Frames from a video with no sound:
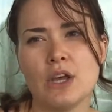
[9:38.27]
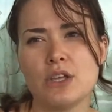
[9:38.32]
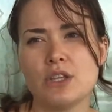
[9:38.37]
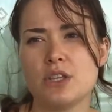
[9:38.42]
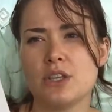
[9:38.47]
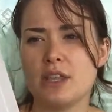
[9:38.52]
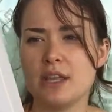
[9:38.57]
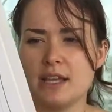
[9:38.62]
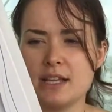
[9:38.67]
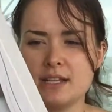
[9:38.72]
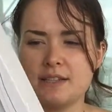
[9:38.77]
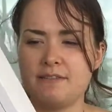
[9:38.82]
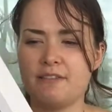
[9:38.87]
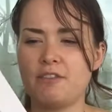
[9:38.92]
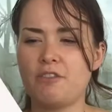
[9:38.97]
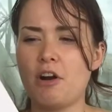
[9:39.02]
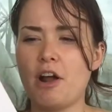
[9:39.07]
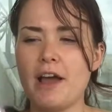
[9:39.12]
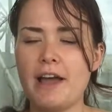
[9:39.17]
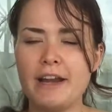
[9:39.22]
So there's a
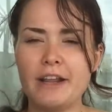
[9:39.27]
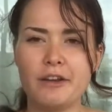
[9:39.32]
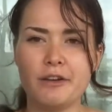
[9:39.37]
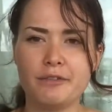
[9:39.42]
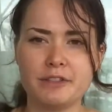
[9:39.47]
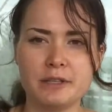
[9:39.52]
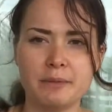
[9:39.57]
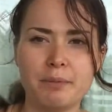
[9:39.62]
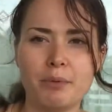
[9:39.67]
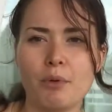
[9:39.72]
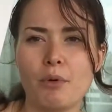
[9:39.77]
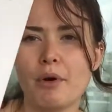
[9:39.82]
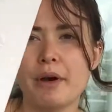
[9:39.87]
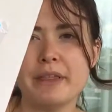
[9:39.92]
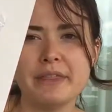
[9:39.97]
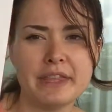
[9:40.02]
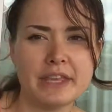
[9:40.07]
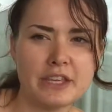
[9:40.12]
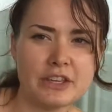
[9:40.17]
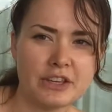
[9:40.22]
variety of
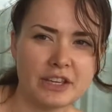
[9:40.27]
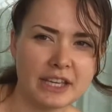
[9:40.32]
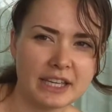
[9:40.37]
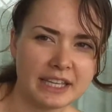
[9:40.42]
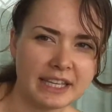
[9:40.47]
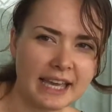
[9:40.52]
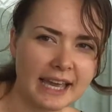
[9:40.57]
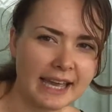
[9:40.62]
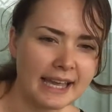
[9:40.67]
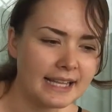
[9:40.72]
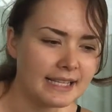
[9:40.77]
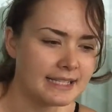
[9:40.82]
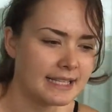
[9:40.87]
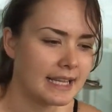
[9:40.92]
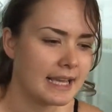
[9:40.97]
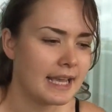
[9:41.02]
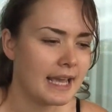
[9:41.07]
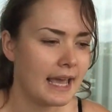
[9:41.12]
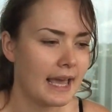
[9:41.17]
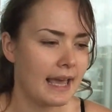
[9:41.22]
support that you can get,
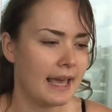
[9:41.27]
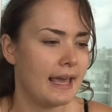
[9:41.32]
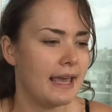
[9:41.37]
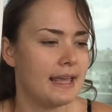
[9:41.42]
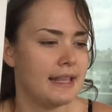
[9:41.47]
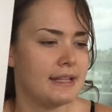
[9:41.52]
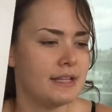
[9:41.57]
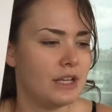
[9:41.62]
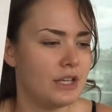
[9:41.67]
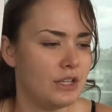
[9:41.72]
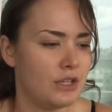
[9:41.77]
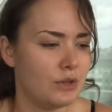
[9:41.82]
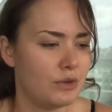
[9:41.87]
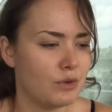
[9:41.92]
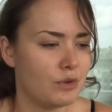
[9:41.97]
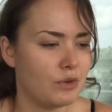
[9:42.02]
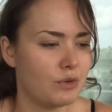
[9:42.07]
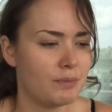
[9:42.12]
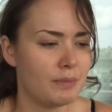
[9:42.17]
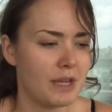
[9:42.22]
and
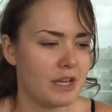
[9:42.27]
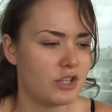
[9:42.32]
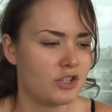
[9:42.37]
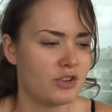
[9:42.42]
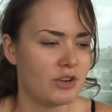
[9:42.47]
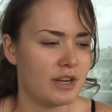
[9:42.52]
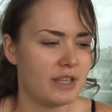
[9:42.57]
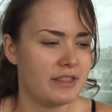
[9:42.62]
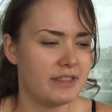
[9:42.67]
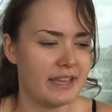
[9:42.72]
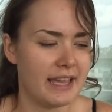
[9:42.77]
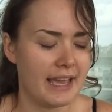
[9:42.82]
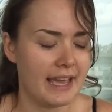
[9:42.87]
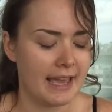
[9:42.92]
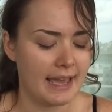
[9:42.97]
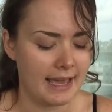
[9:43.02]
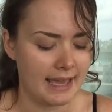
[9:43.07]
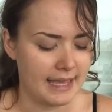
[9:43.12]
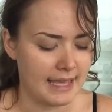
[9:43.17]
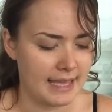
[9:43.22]
you measure it
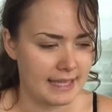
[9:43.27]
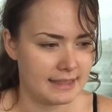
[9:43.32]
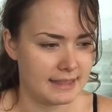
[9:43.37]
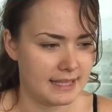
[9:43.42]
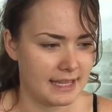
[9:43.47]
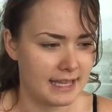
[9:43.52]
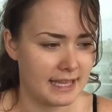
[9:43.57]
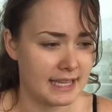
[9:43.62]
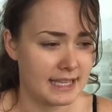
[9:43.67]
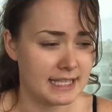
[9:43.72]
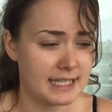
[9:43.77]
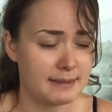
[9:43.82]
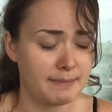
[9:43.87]
there at the